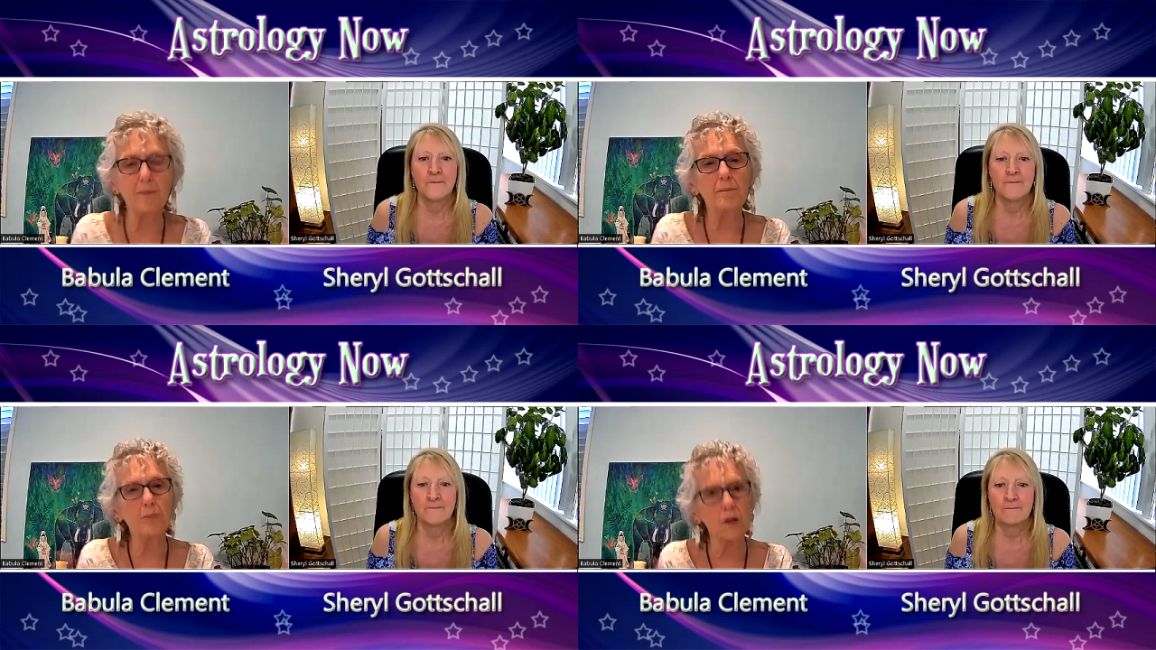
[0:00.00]

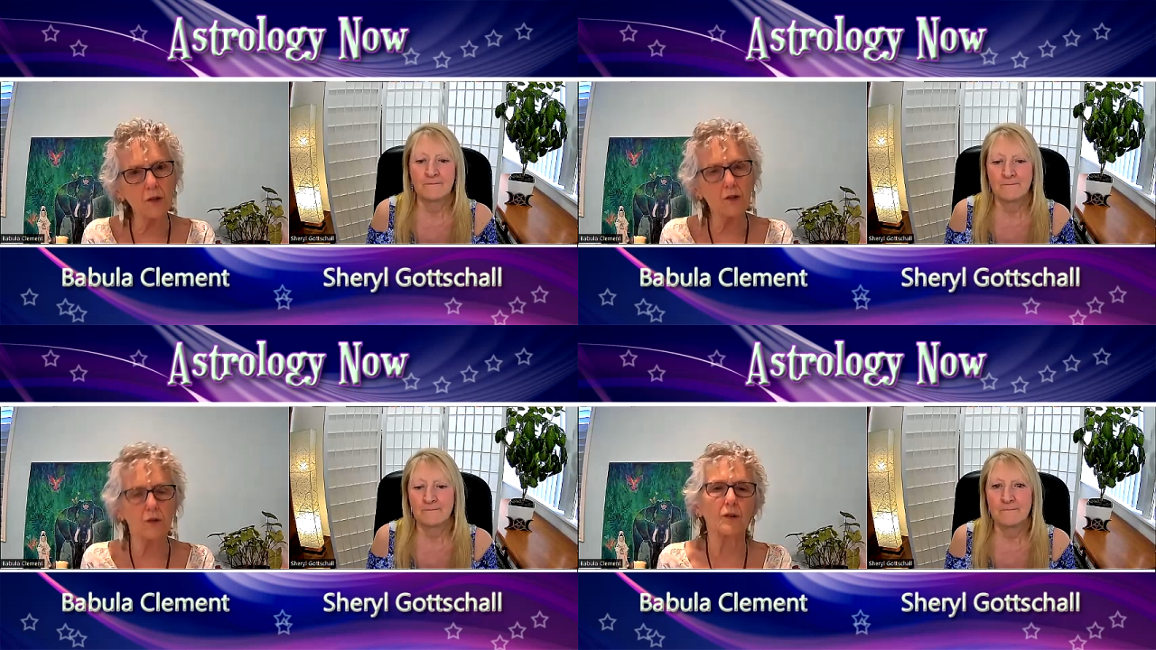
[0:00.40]
Speaker 1: but
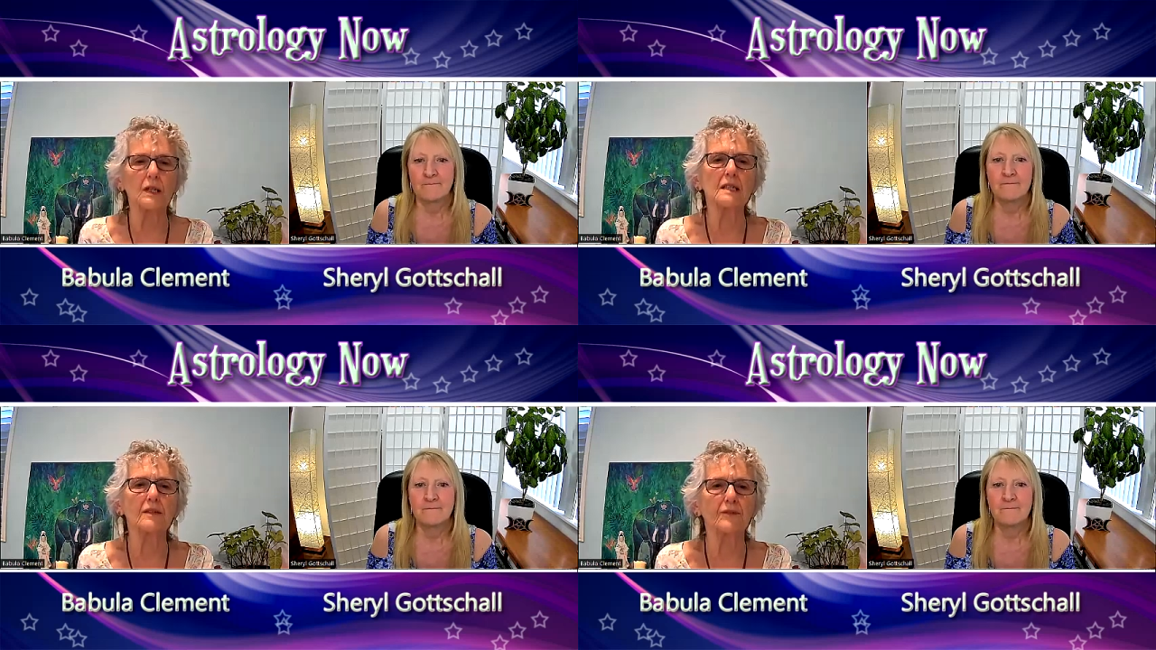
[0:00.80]

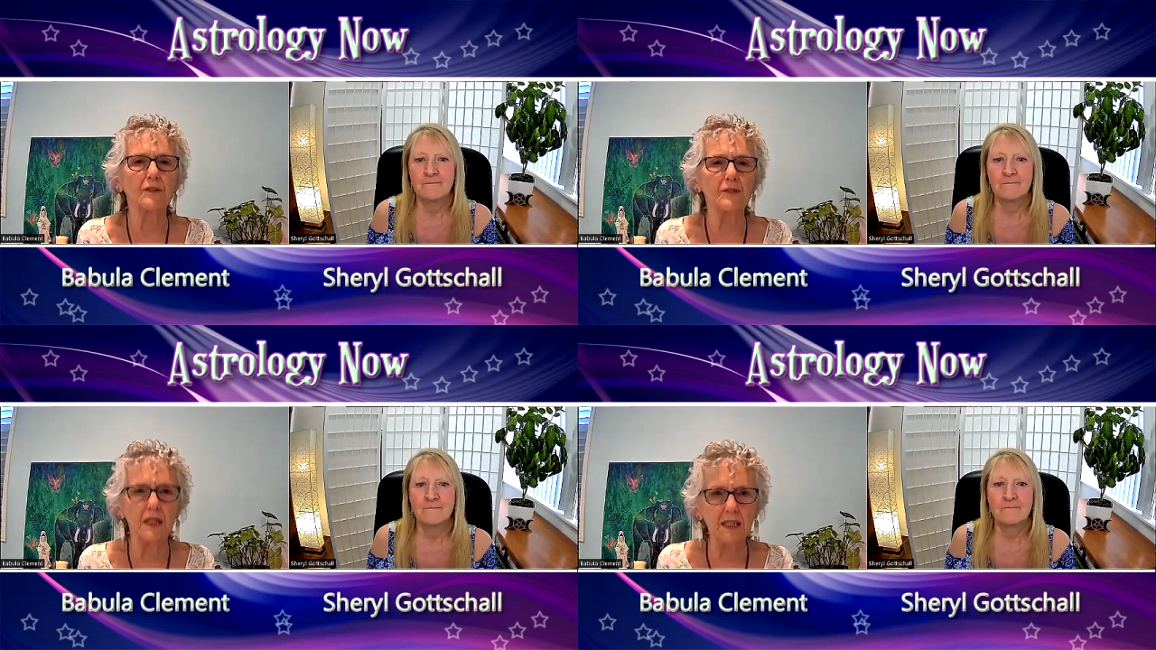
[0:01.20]
Mercury's at
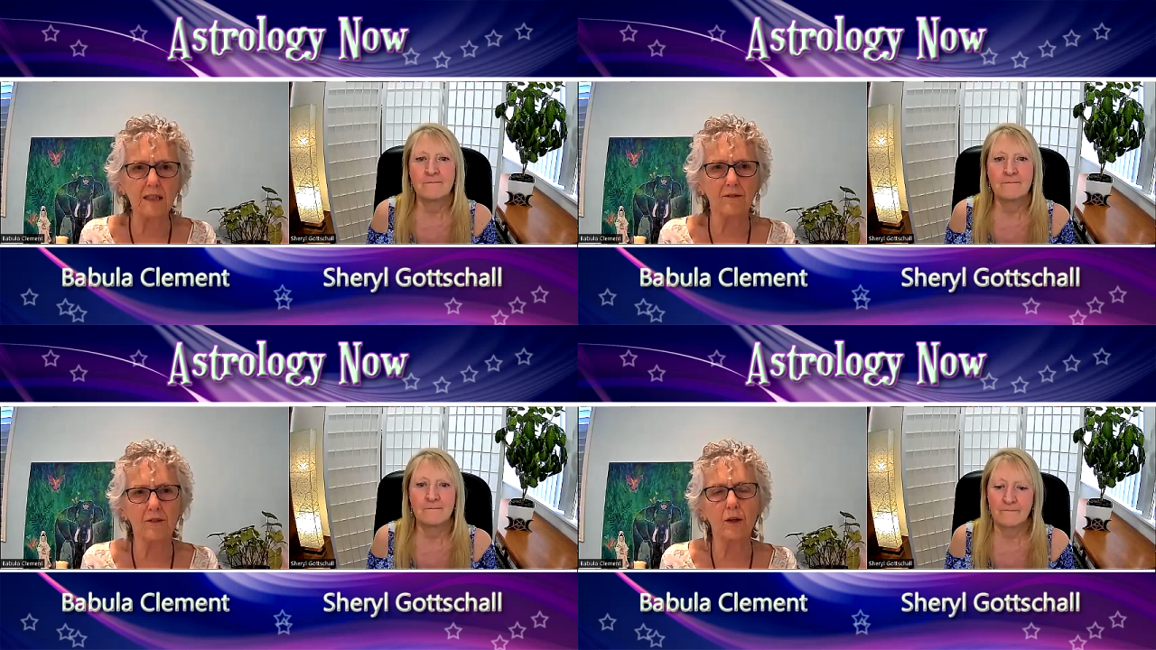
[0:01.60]

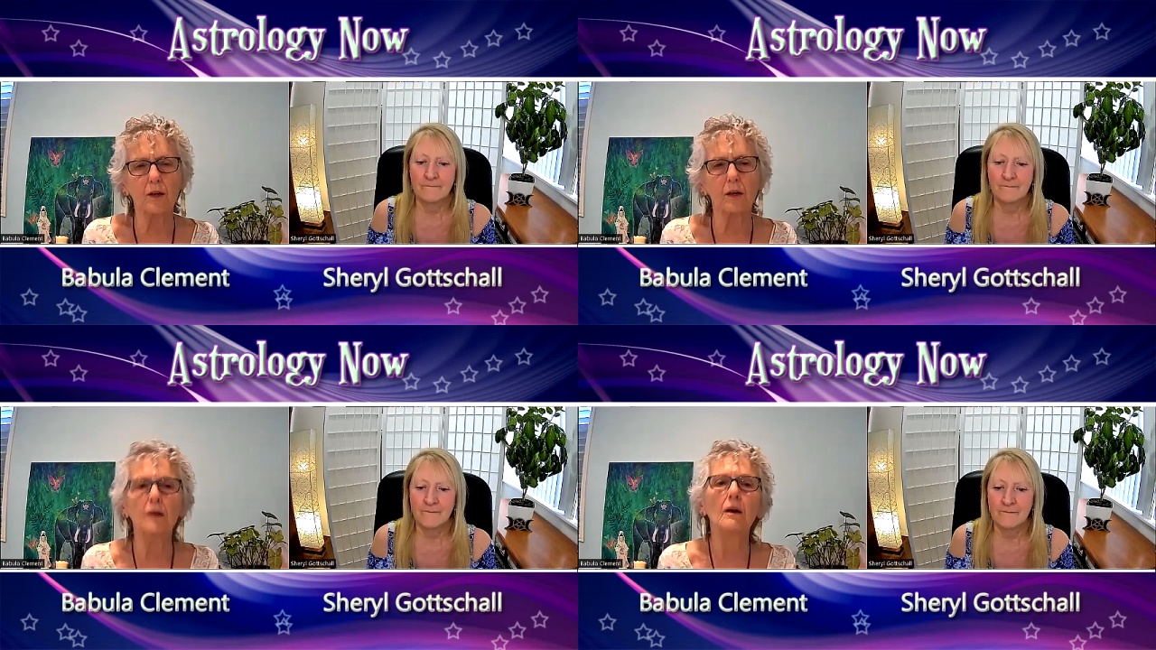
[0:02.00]
fifteen of
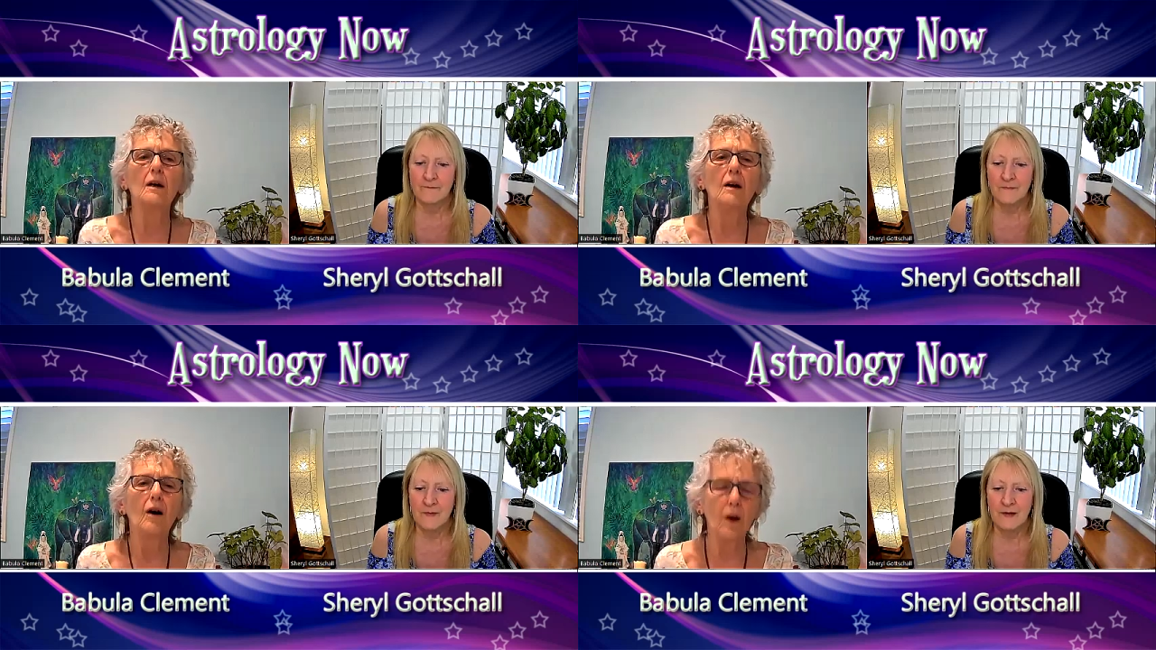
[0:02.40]
Virgo,
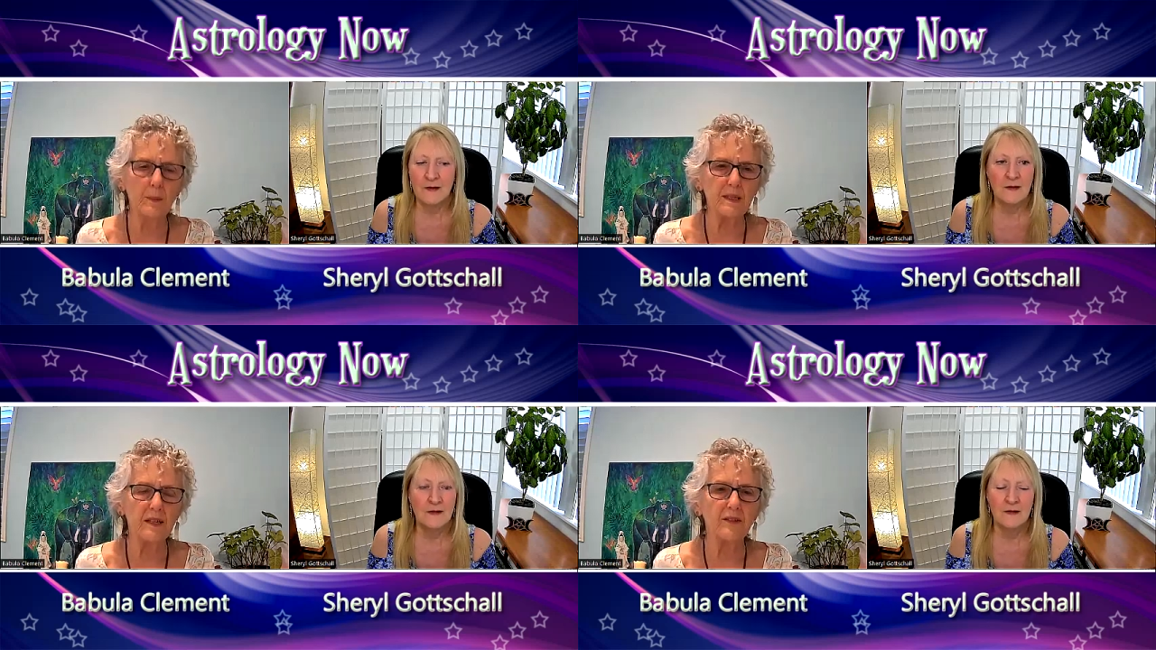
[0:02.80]

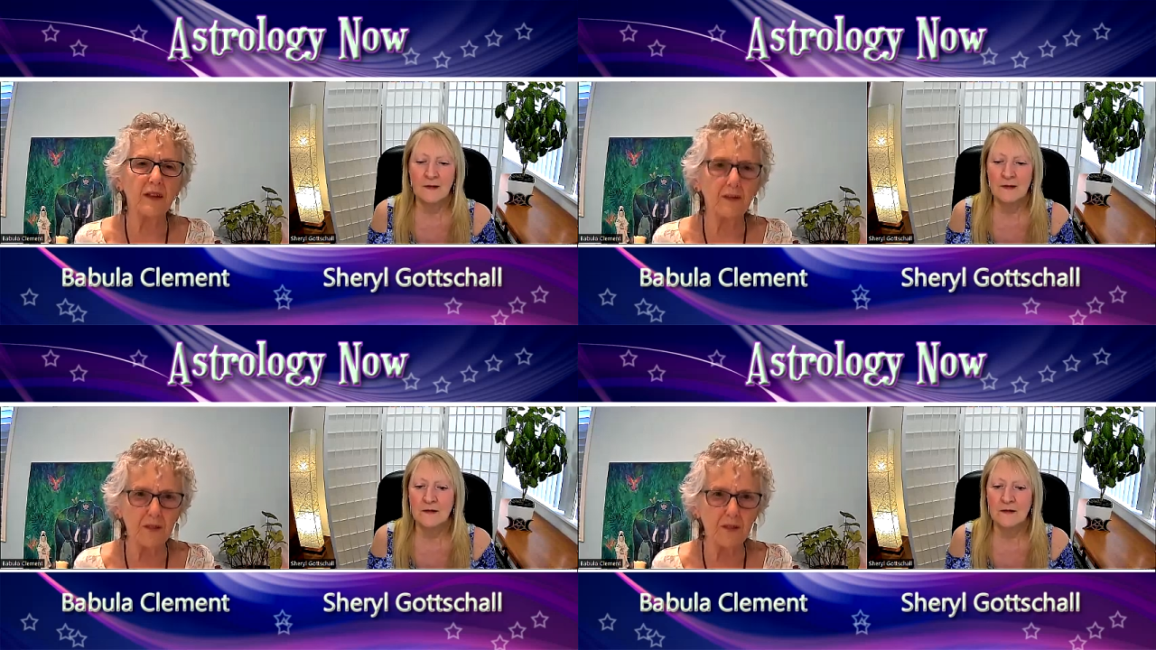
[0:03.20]
opposite that